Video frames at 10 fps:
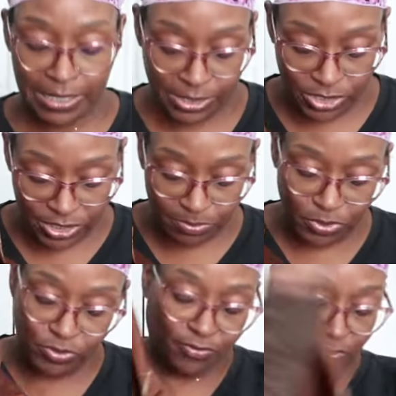is just
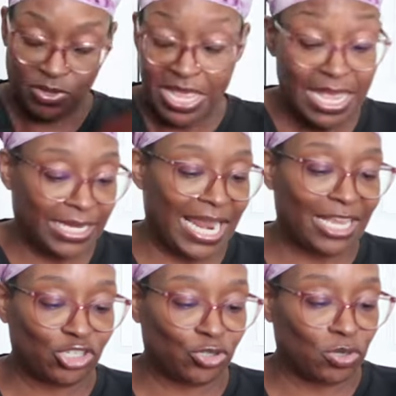beautiful.
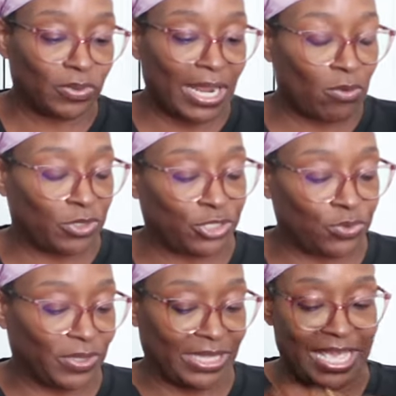Not sure what I would
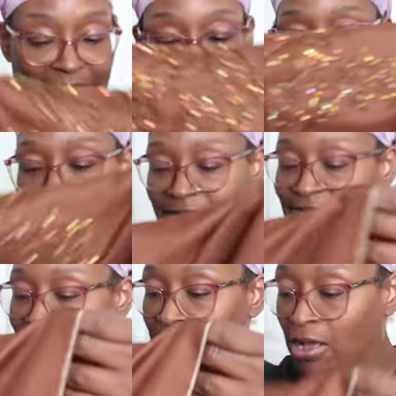do with that. I
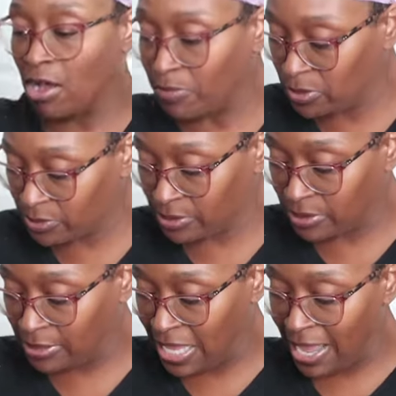feel like almost
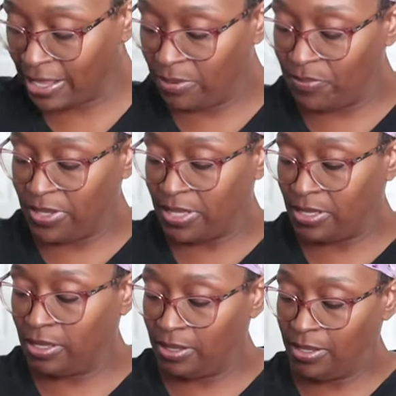that could
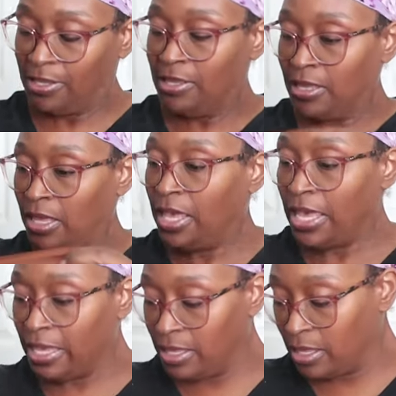be
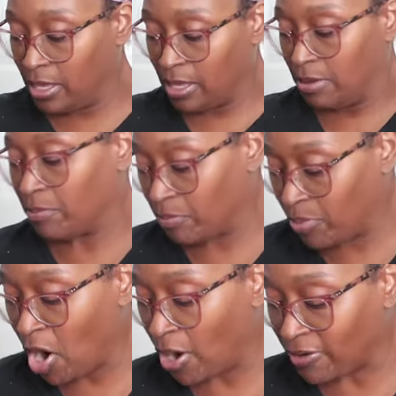
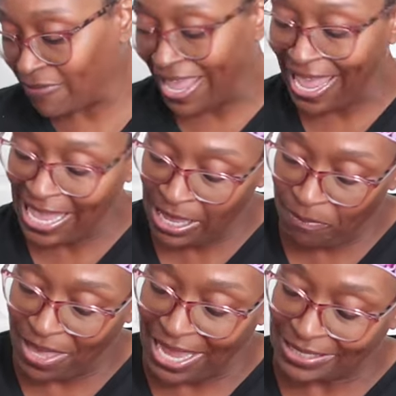part of a
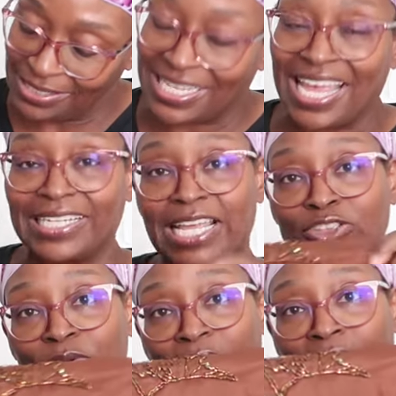handbag design.
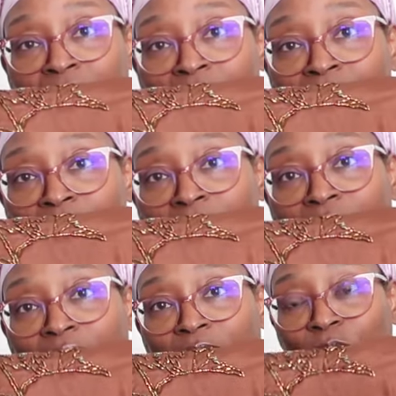Like you can
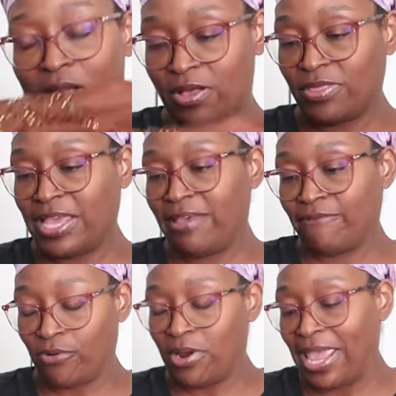cut around
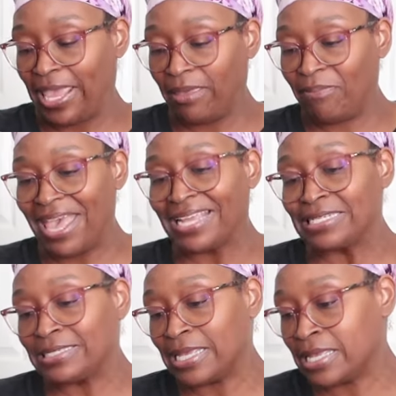that for a handbag
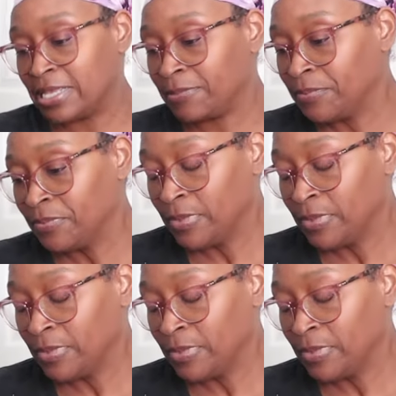design.